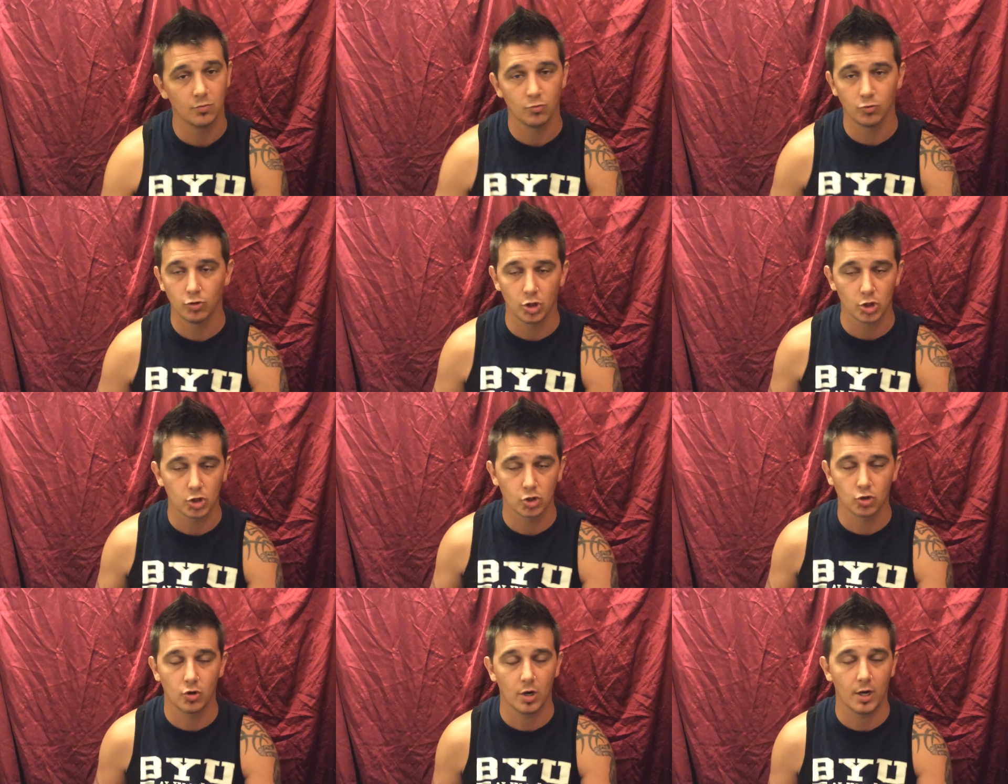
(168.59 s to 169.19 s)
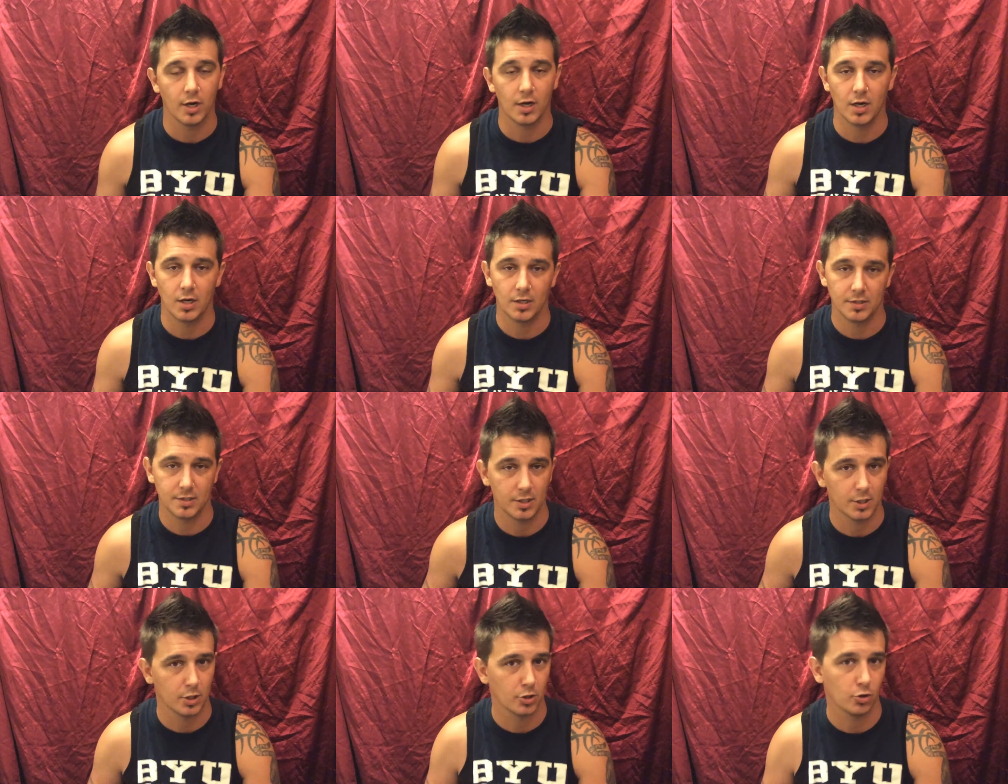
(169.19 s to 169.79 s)
He does great
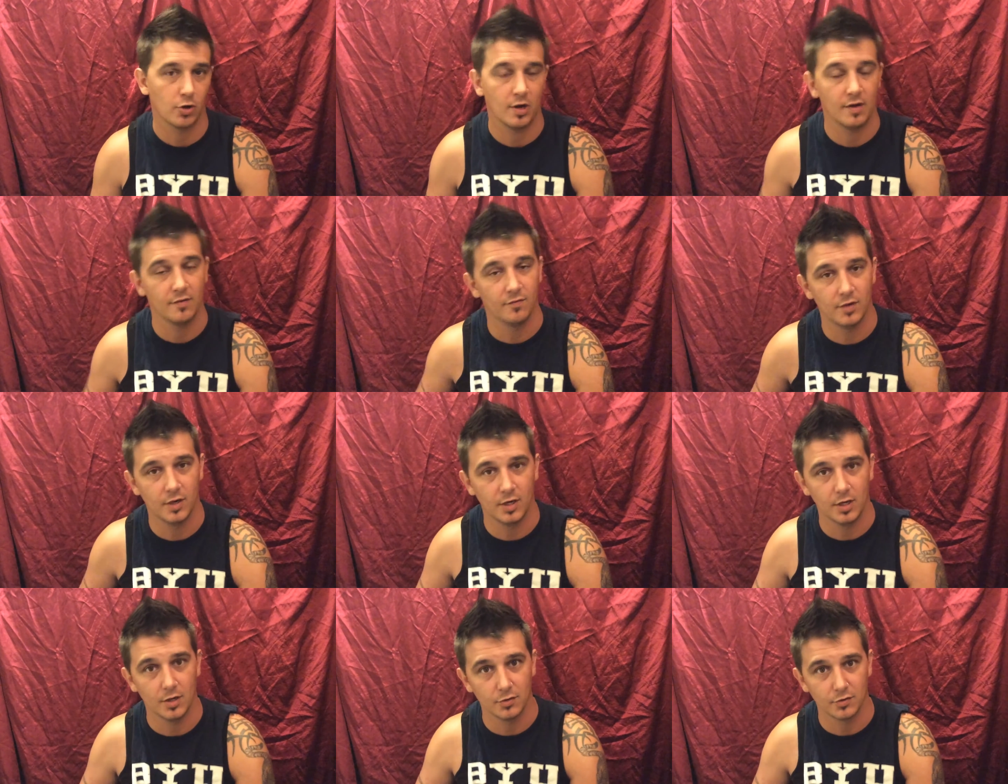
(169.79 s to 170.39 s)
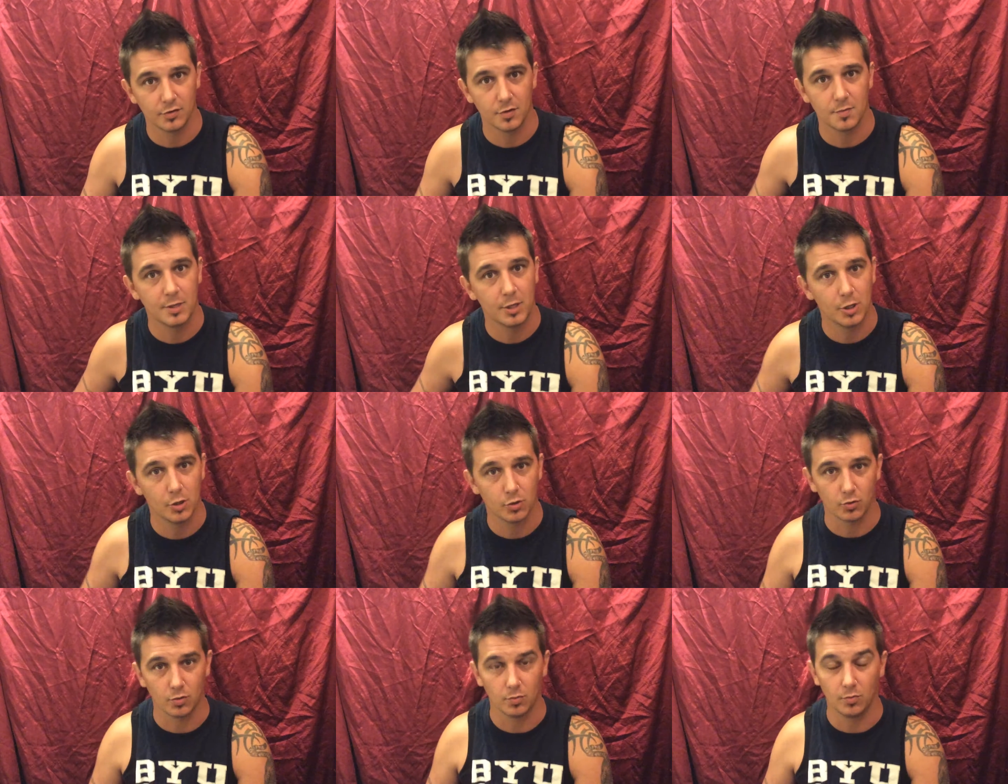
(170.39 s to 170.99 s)
content, great videos. Him and
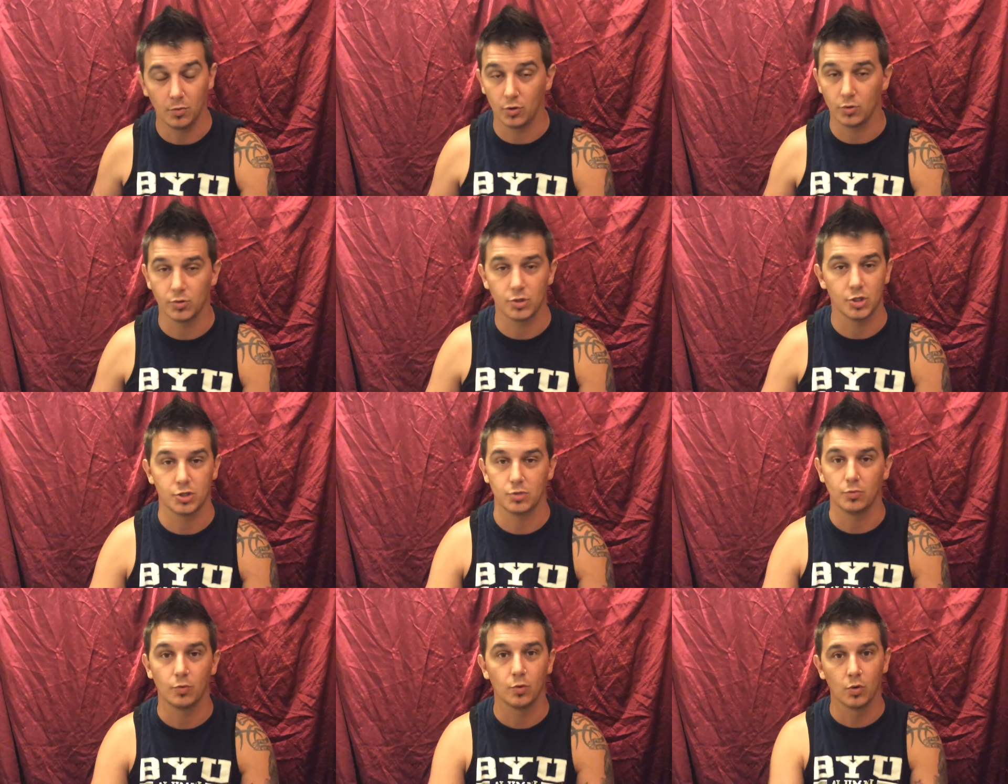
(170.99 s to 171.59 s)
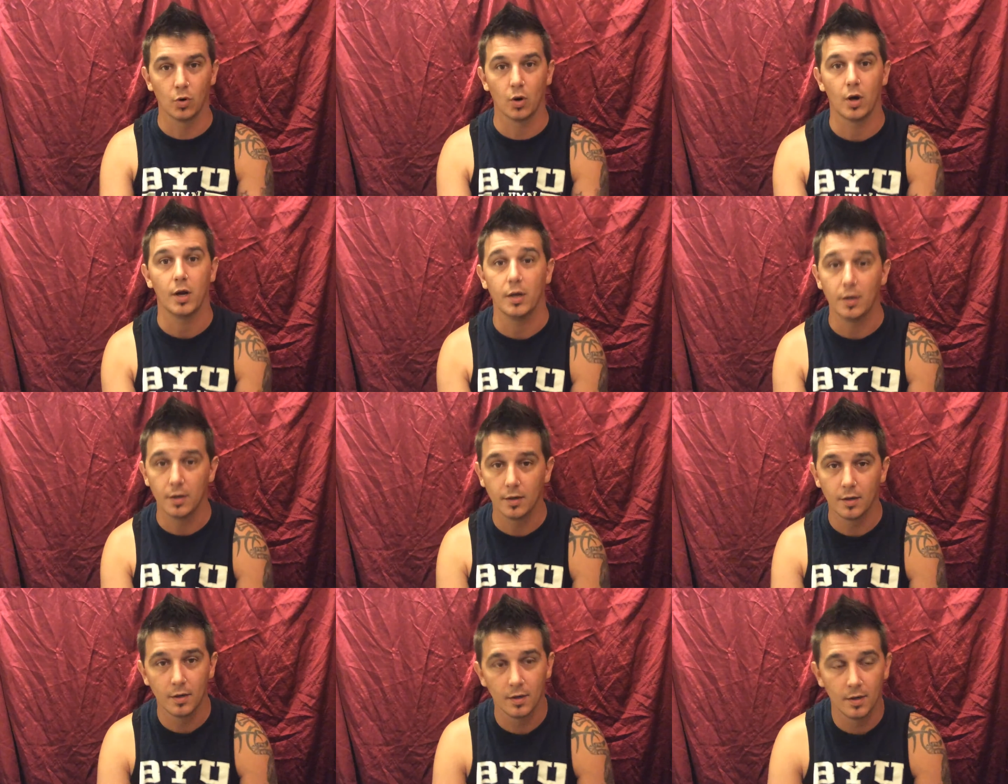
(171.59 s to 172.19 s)
Elram are just great.